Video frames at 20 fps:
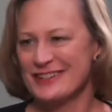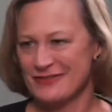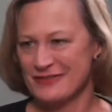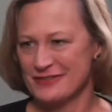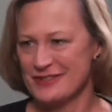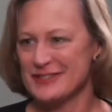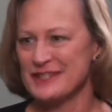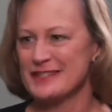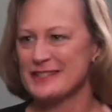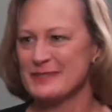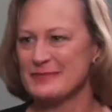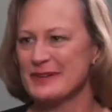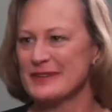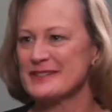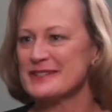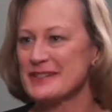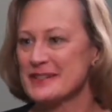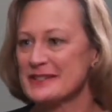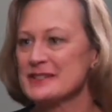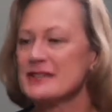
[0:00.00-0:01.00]
for 6
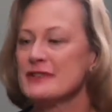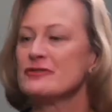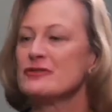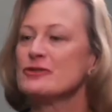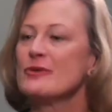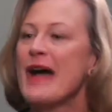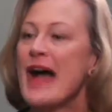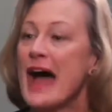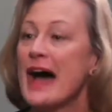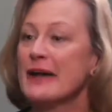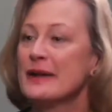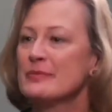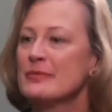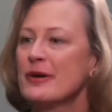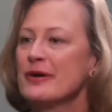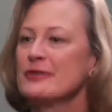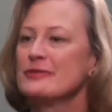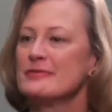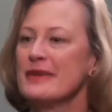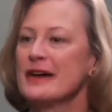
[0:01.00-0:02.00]
months, as if you had a
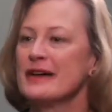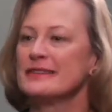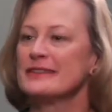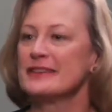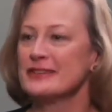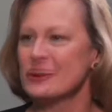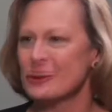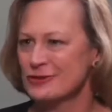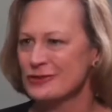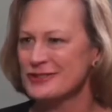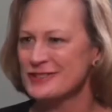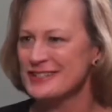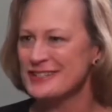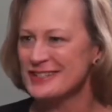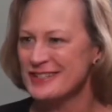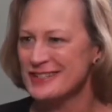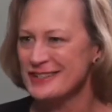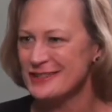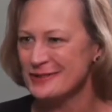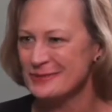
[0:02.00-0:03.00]
bone met that you couldn't
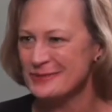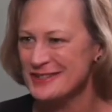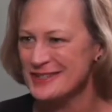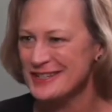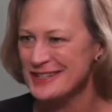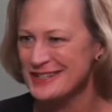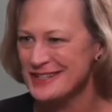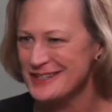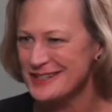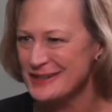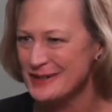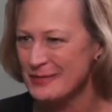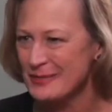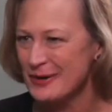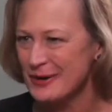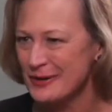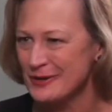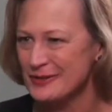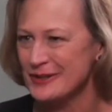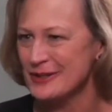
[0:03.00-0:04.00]
see that was hidden in the
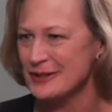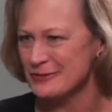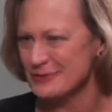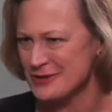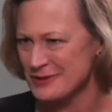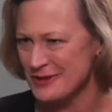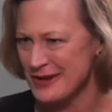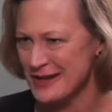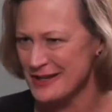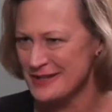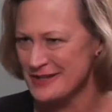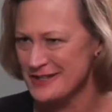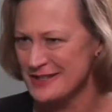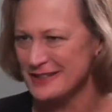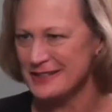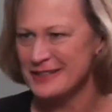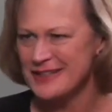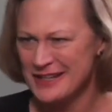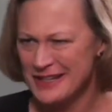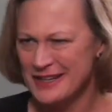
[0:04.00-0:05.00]
bone that you were trying
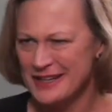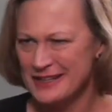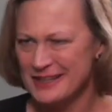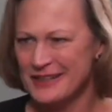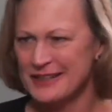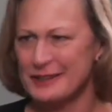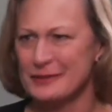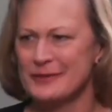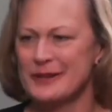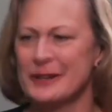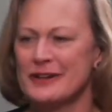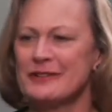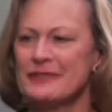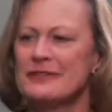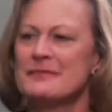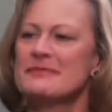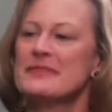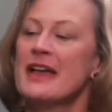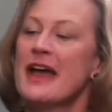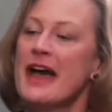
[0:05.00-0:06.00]
to get rid
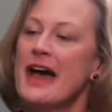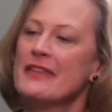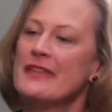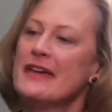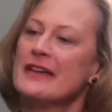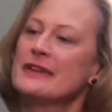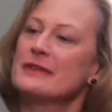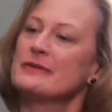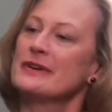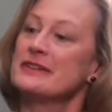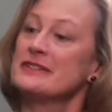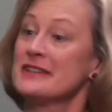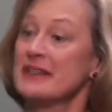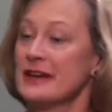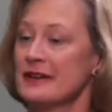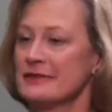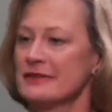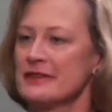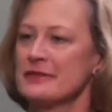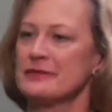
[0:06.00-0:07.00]
of. And then it went to
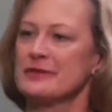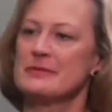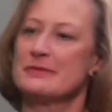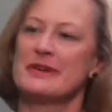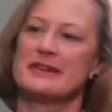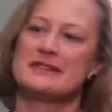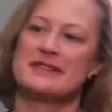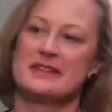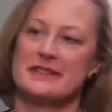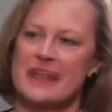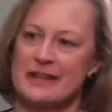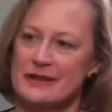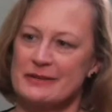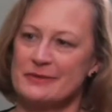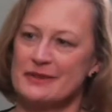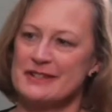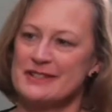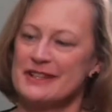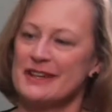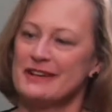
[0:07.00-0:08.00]
every 3 months, and then it
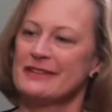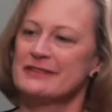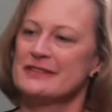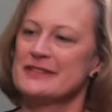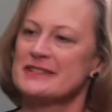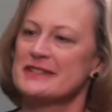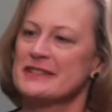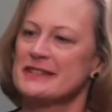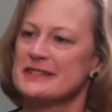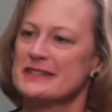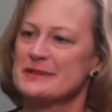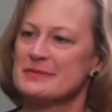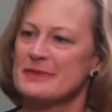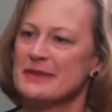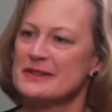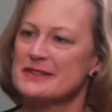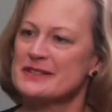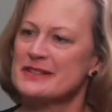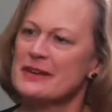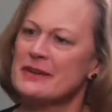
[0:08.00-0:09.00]
went to every 6
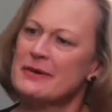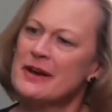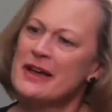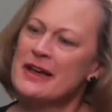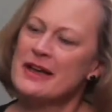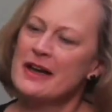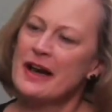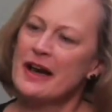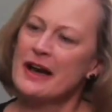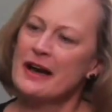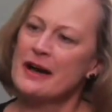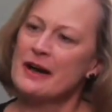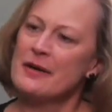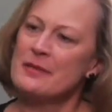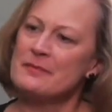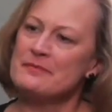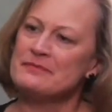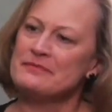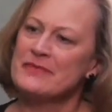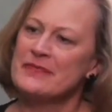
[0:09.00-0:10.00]
months. So
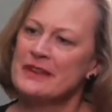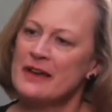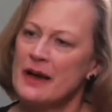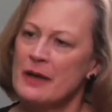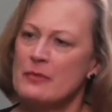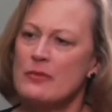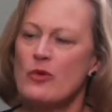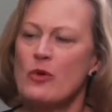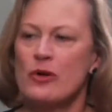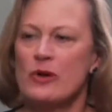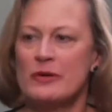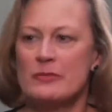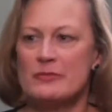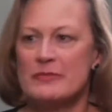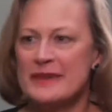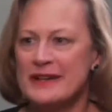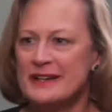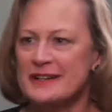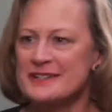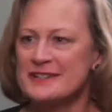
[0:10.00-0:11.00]
a more
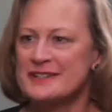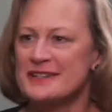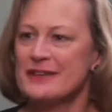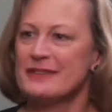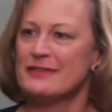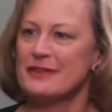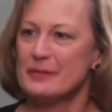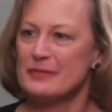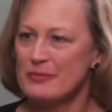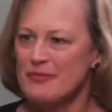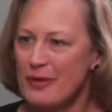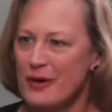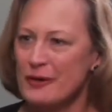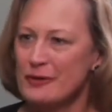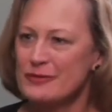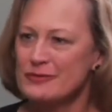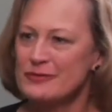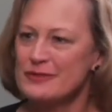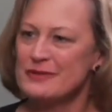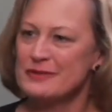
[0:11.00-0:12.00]
mix of a
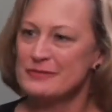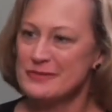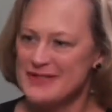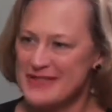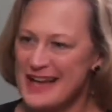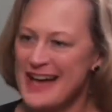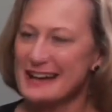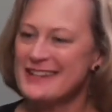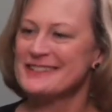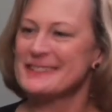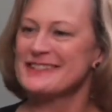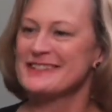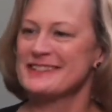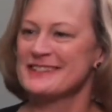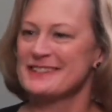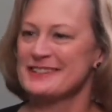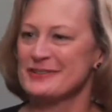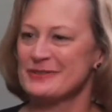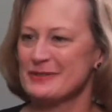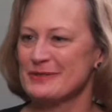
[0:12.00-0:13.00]
bone
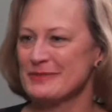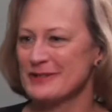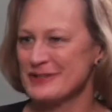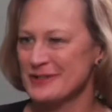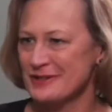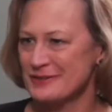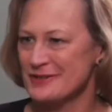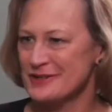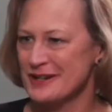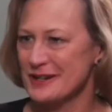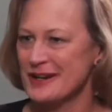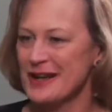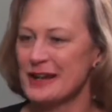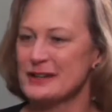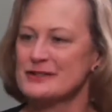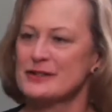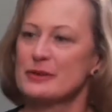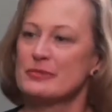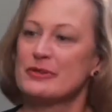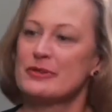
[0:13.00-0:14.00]
metastases treatment dose and an
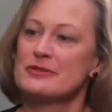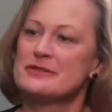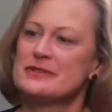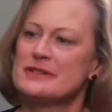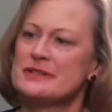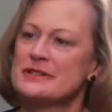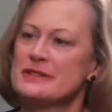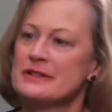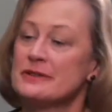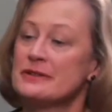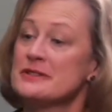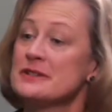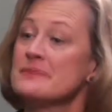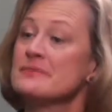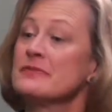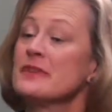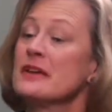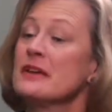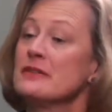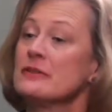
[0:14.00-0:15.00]
osteoporosis dose
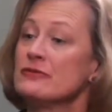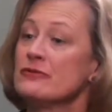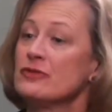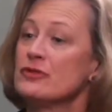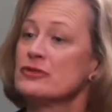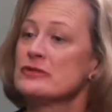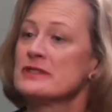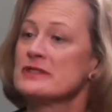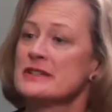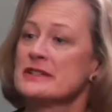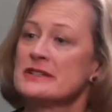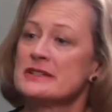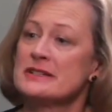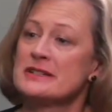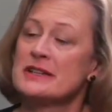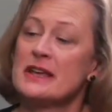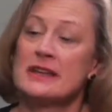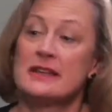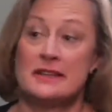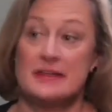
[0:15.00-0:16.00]

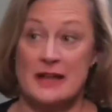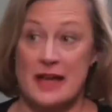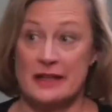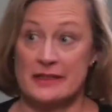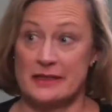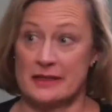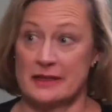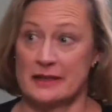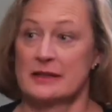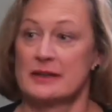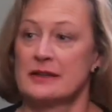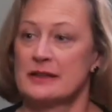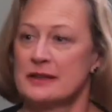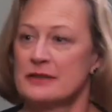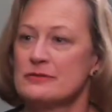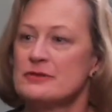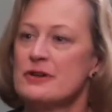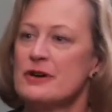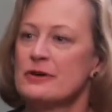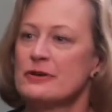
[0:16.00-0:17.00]
versus nothing,
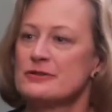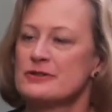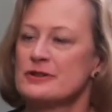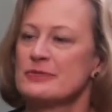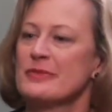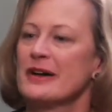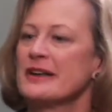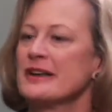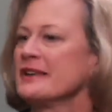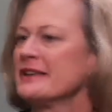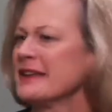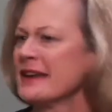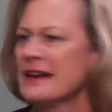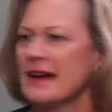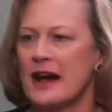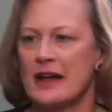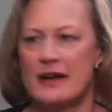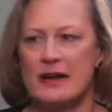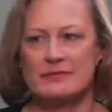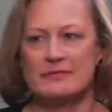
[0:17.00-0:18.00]
no Zometa. They
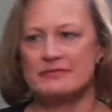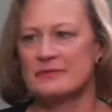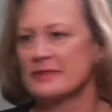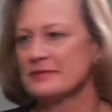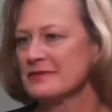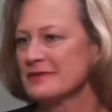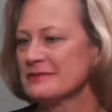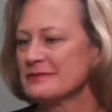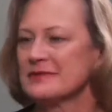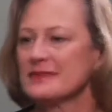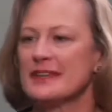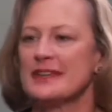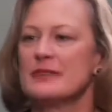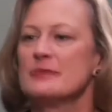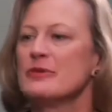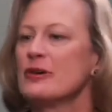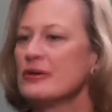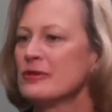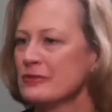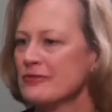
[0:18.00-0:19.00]
got
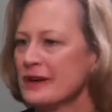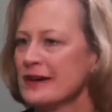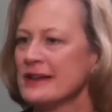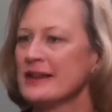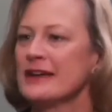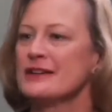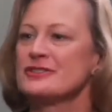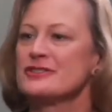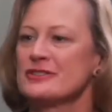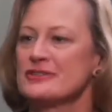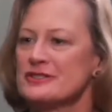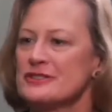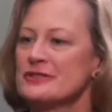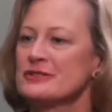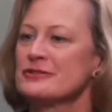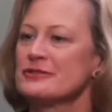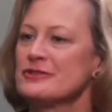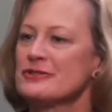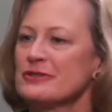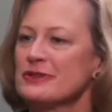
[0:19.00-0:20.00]
chemo, radiation,
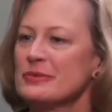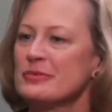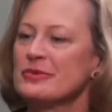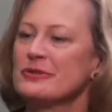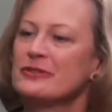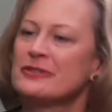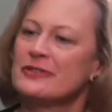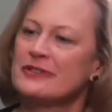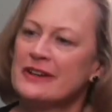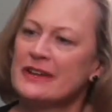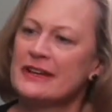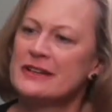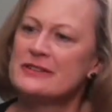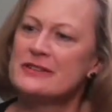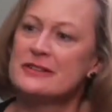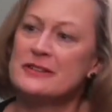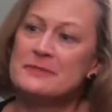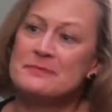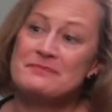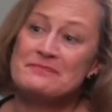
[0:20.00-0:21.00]
surgery per
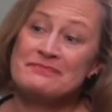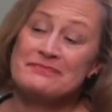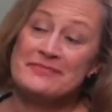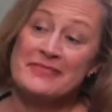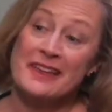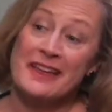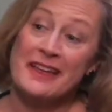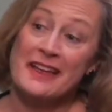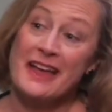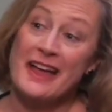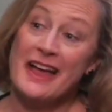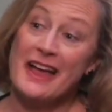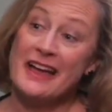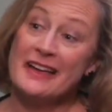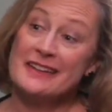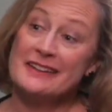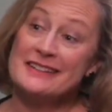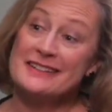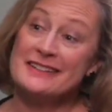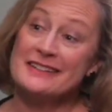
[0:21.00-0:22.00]
standard.
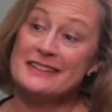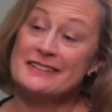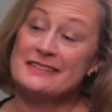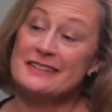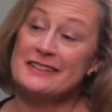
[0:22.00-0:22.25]
And